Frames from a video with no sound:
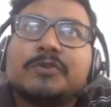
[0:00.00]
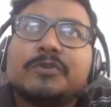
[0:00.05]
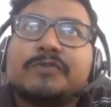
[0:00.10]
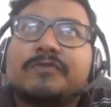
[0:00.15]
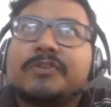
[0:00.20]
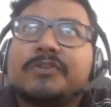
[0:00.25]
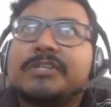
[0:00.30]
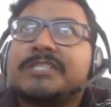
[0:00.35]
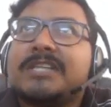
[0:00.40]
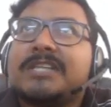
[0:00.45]
For
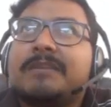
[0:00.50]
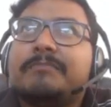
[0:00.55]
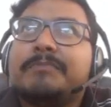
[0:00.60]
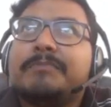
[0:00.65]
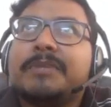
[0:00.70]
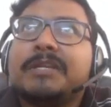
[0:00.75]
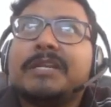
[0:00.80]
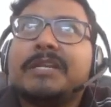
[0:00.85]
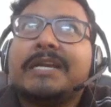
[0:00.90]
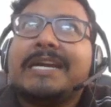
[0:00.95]

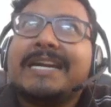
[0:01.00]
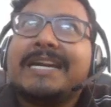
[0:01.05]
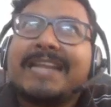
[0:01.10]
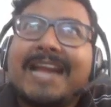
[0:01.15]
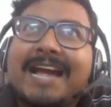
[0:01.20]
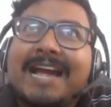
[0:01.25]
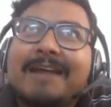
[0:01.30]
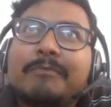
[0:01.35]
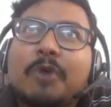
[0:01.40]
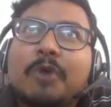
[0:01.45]
example,
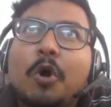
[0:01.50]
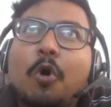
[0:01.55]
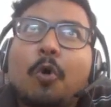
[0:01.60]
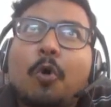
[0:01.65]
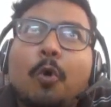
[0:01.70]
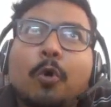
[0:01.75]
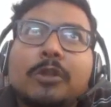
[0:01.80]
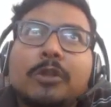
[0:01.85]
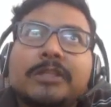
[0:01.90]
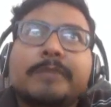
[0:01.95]
grab
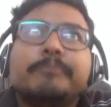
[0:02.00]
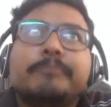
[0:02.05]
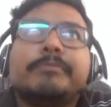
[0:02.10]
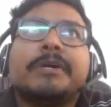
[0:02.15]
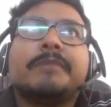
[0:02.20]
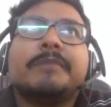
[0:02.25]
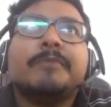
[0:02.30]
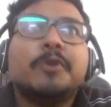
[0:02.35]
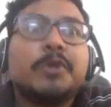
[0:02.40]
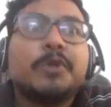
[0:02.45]
all the
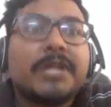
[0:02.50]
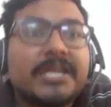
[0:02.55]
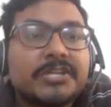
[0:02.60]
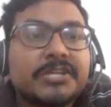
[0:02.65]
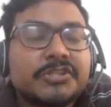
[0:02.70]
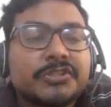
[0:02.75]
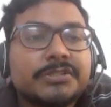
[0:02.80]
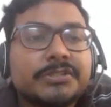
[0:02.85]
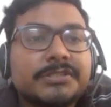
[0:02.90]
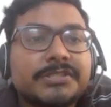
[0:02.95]

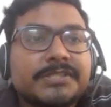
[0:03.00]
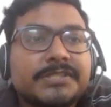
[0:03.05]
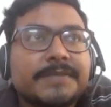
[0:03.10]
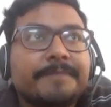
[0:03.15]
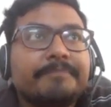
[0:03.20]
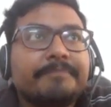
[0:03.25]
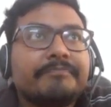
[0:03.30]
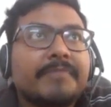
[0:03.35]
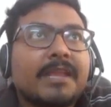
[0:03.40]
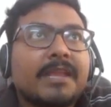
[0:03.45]
permutations,
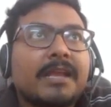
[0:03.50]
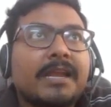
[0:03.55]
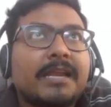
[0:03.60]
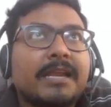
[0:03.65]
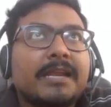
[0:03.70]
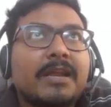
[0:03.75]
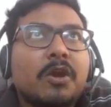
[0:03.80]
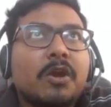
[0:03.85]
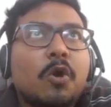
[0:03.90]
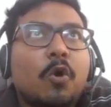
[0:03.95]
right,
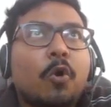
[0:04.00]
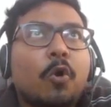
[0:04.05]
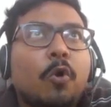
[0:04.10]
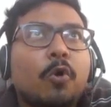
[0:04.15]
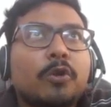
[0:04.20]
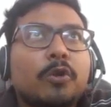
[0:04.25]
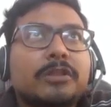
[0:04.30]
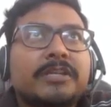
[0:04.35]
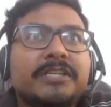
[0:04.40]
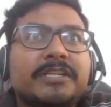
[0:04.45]
all
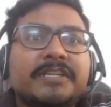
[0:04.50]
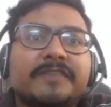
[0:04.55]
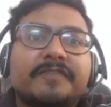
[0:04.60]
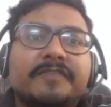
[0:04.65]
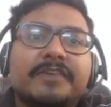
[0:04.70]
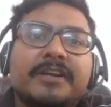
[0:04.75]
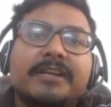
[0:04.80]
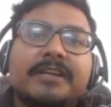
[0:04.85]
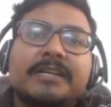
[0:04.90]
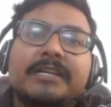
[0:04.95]
the
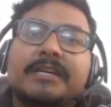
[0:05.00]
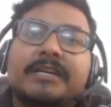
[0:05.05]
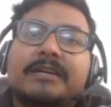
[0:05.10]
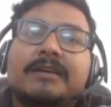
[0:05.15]
different